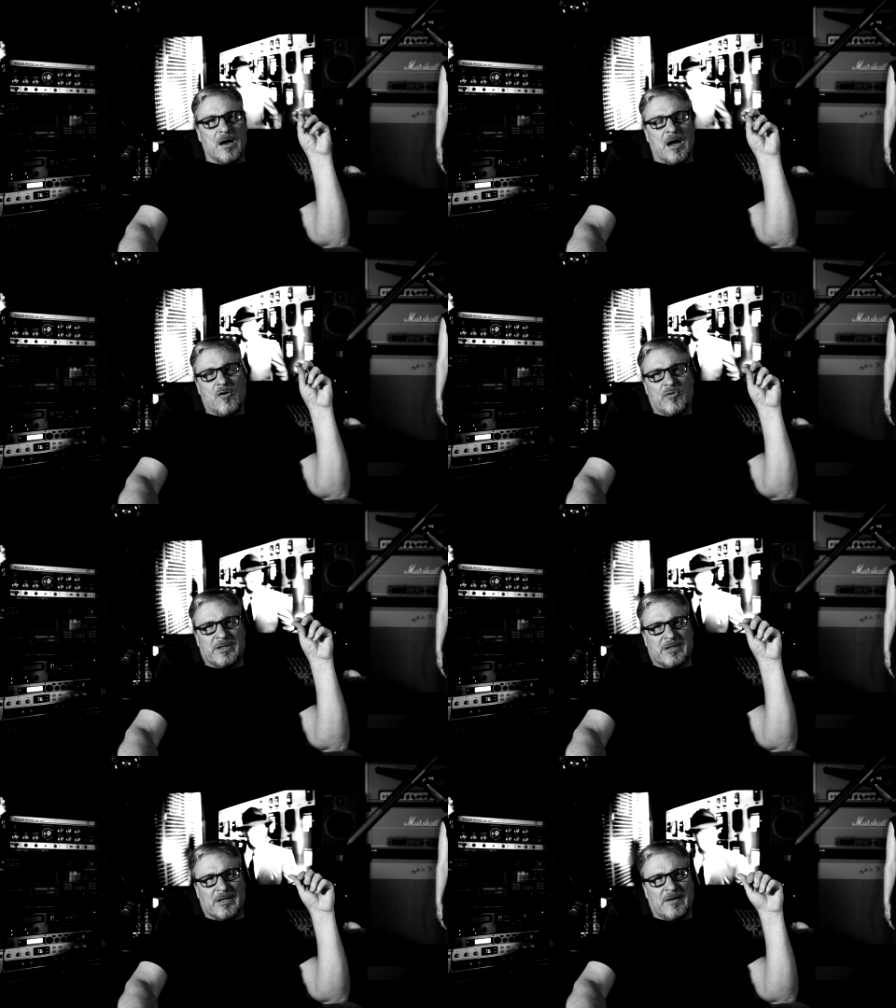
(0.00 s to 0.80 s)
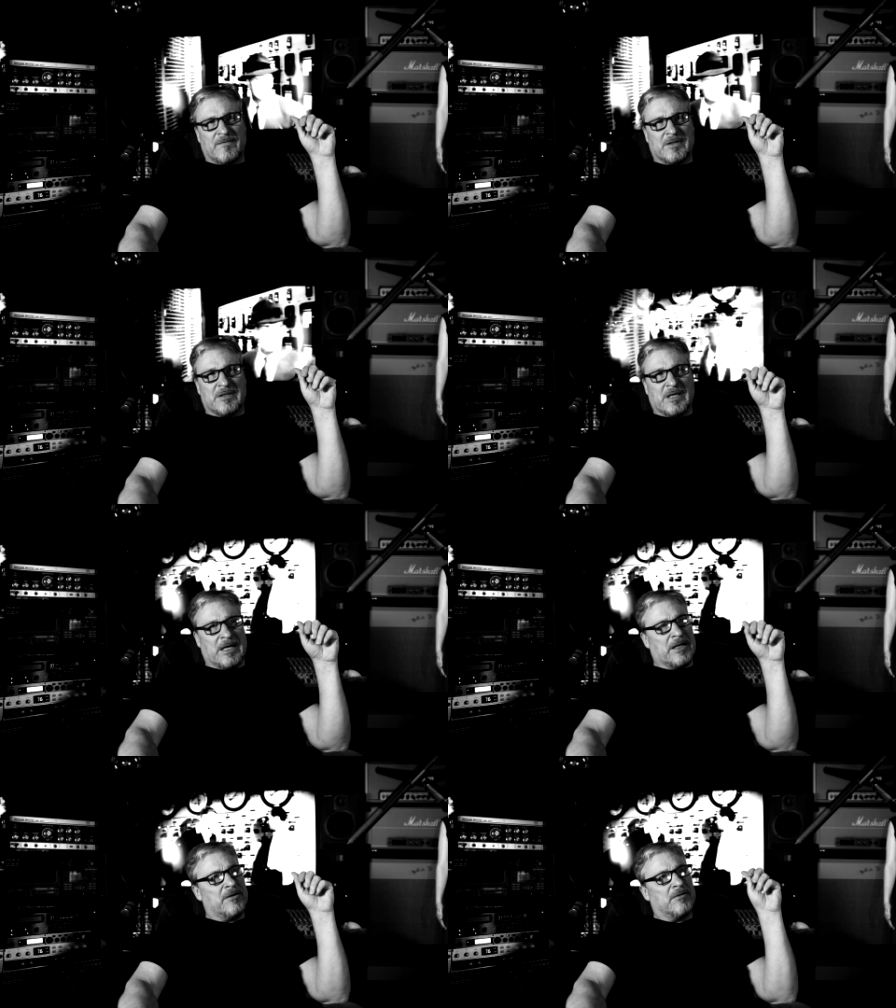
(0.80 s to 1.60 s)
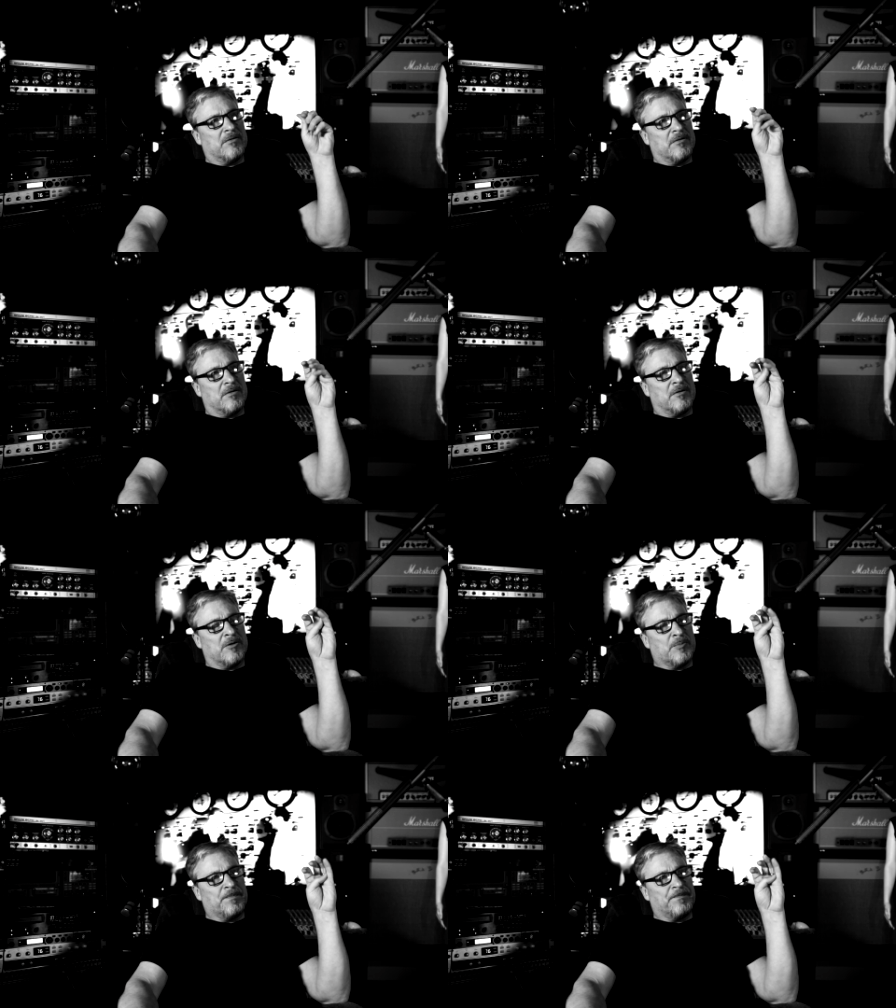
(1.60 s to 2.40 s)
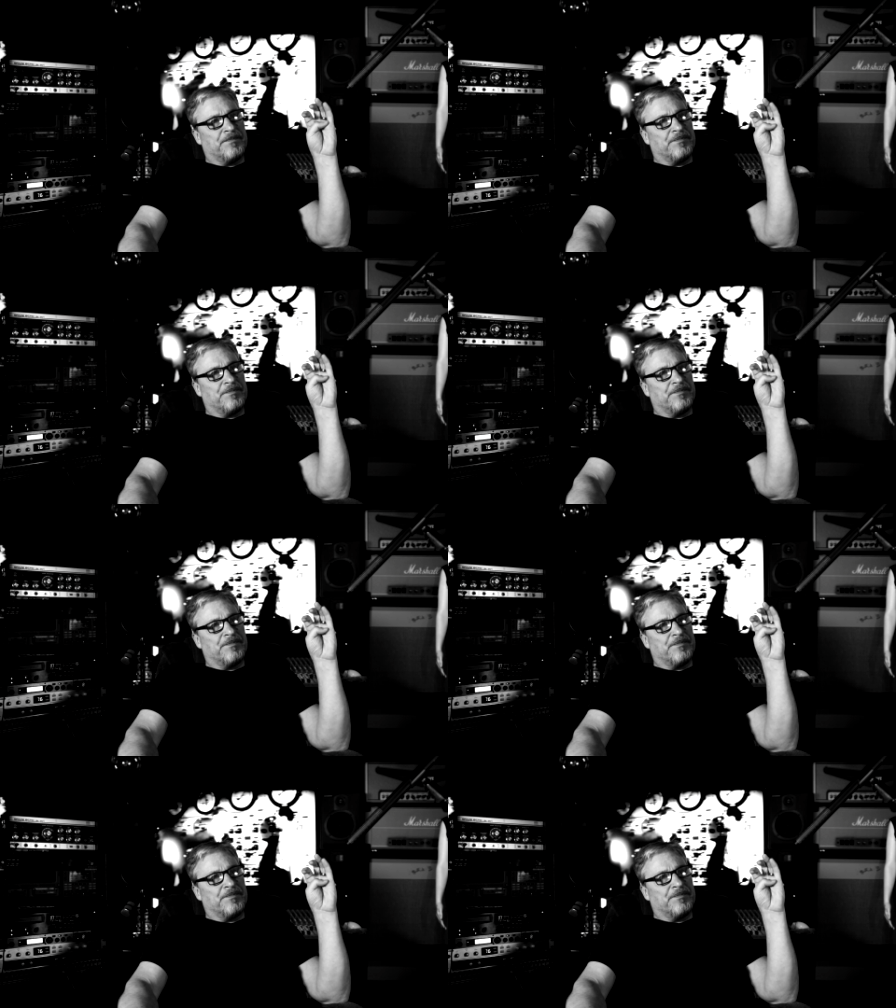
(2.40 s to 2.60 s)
I always have said, um,